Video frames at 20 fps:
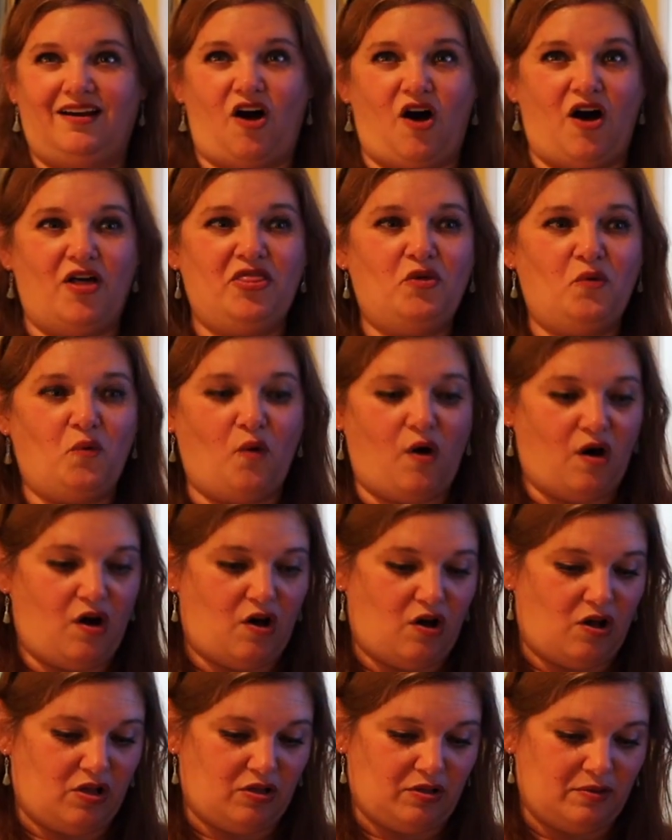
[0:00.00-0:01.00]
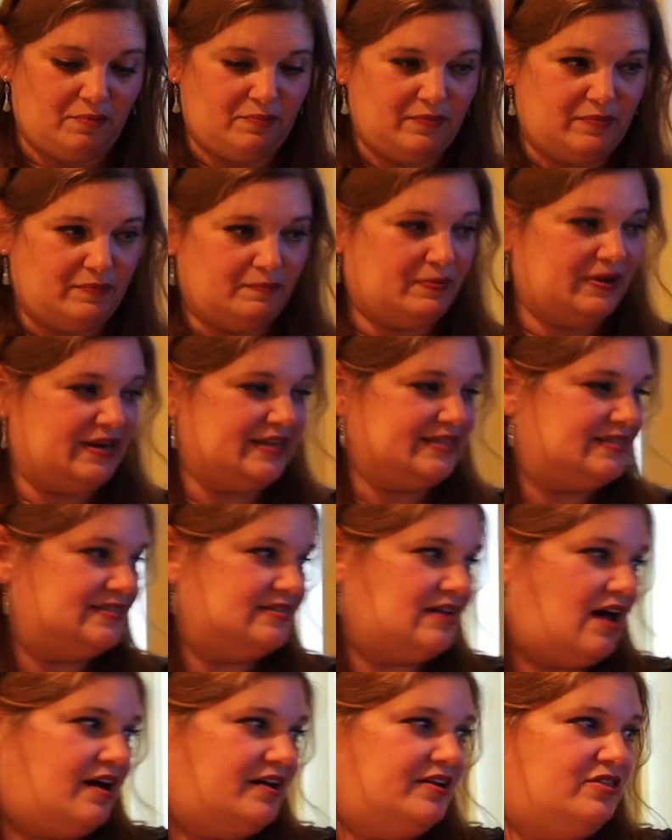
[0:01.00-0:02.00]
on the wall, but it's
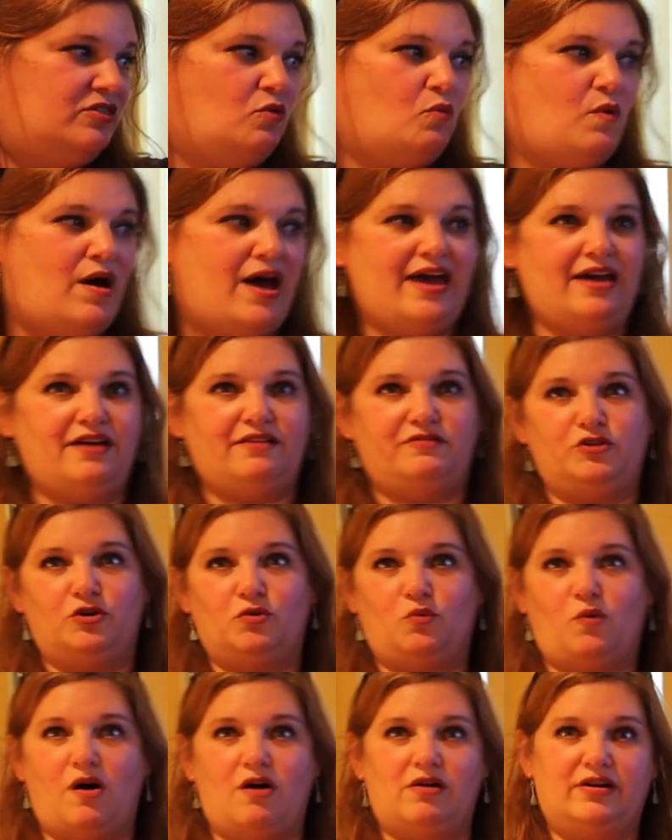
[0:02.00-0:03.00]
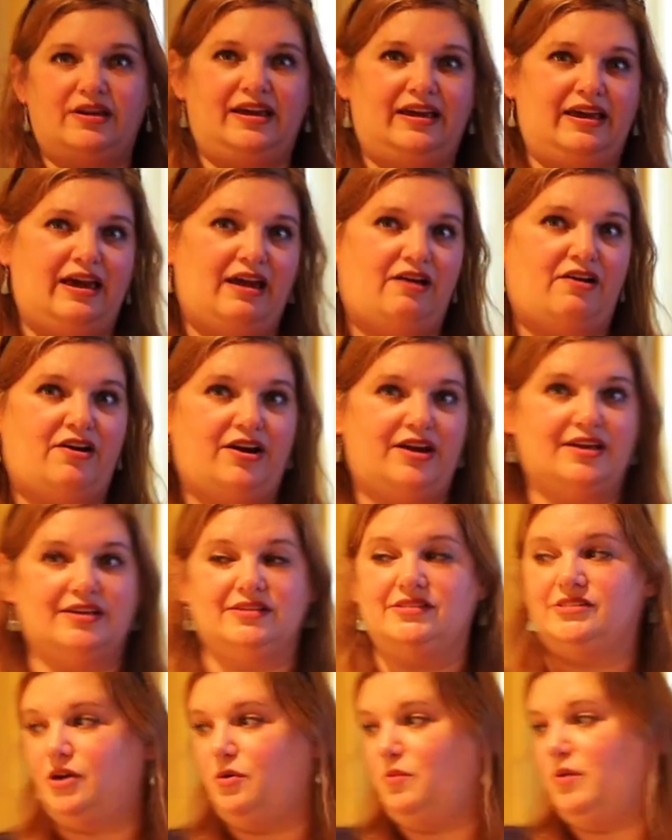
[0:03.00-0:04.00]
not in the way of your walking area.
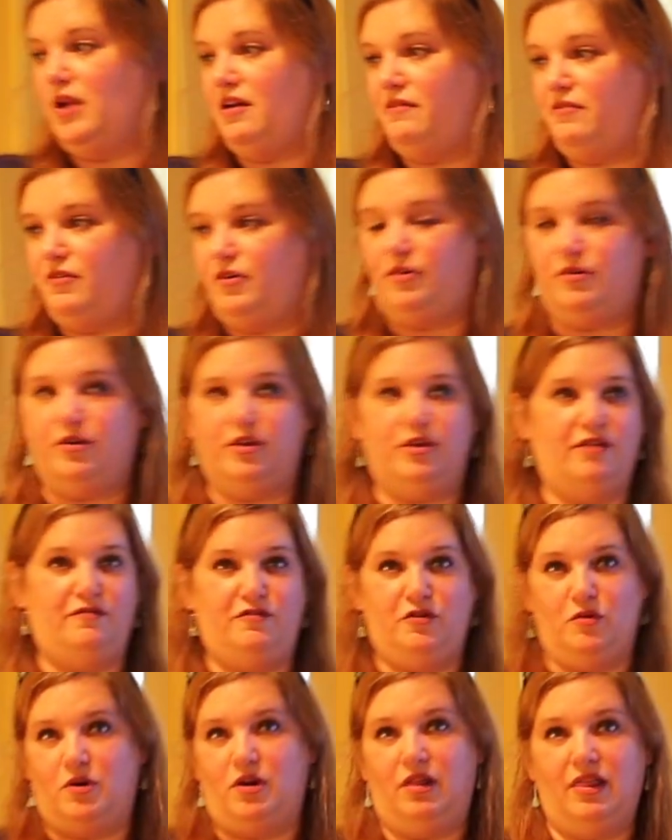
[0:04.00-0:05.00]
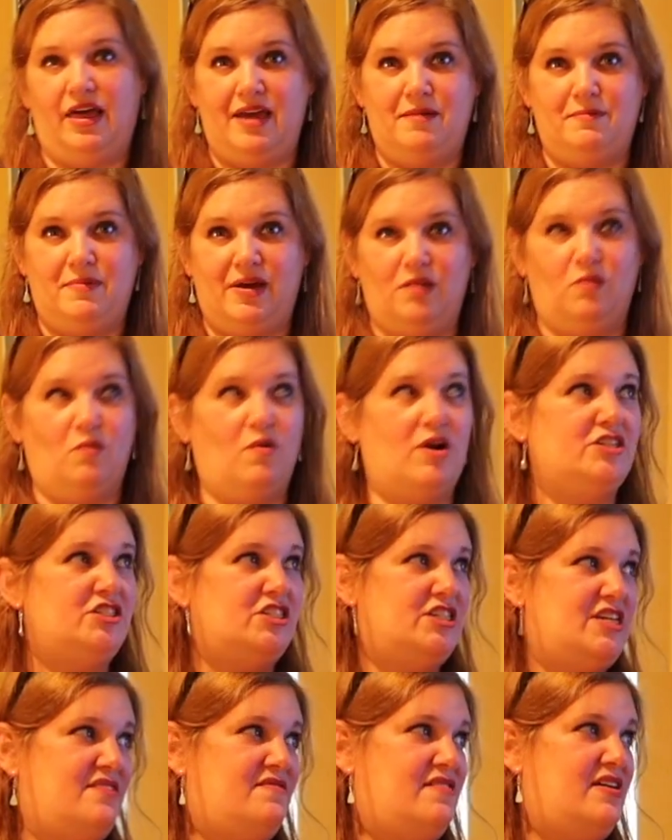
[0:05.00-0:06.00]
So if you want to lay in bed and watch
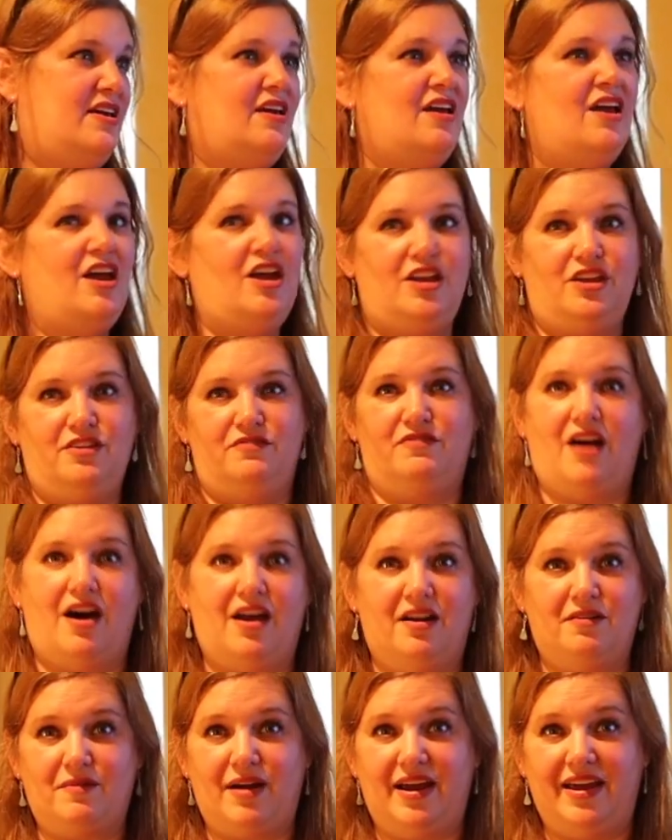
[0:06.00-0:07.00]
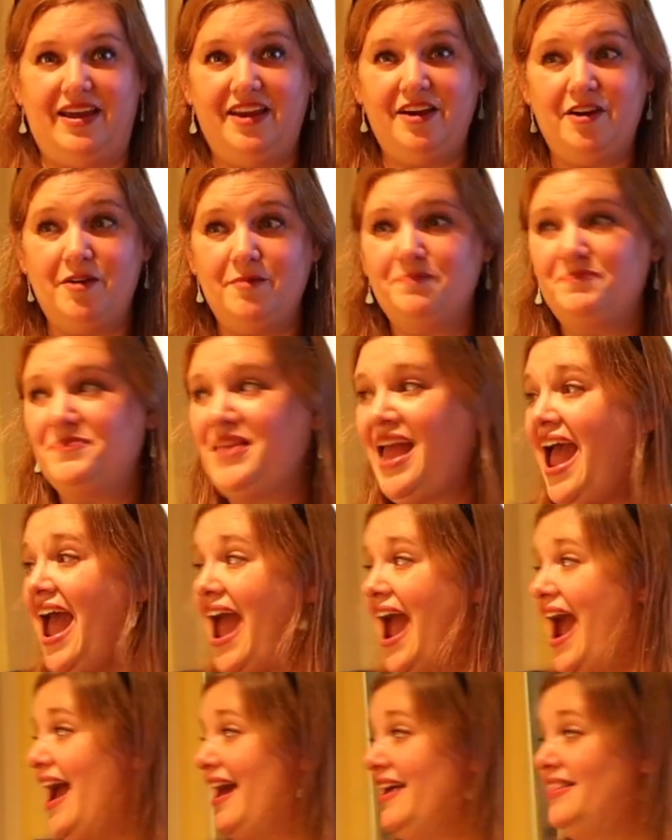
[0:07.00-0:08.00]
TV, you've got it right here.
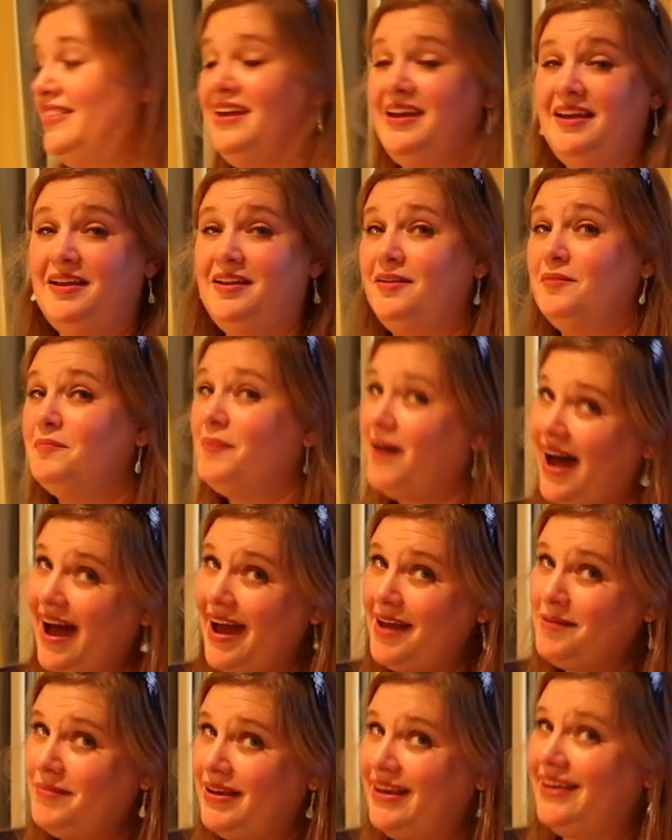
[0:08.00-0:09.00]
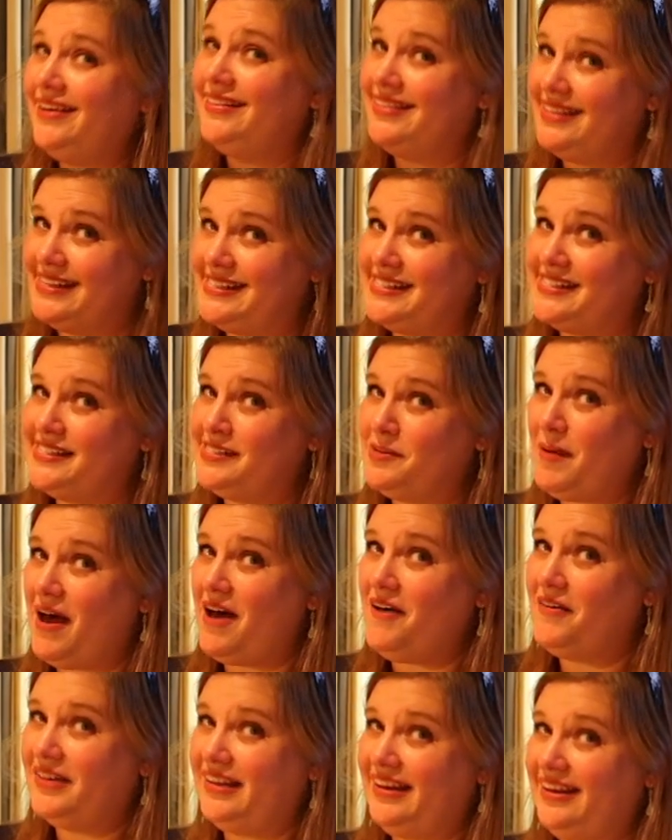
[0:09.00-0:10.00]
And then behind me, this is a
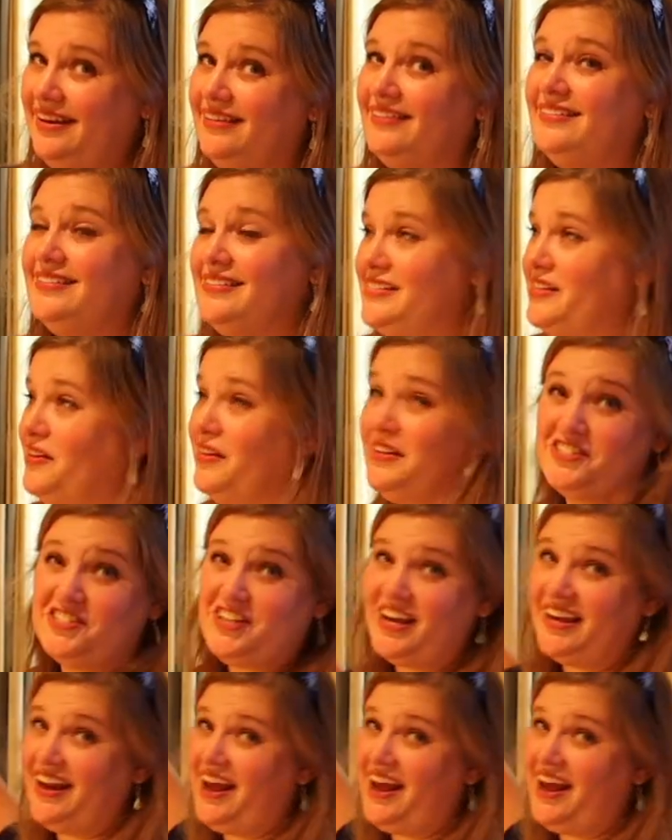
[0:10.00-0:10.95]
balcony. So let's check it